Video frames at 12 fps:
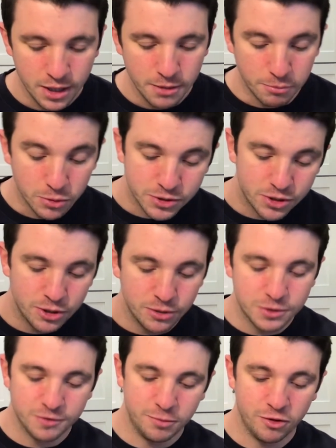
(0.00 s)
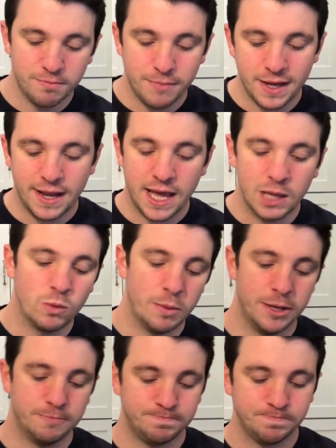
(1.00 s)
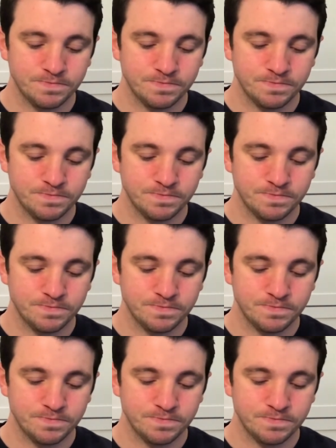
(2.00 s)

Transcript: multitudes of both men and women."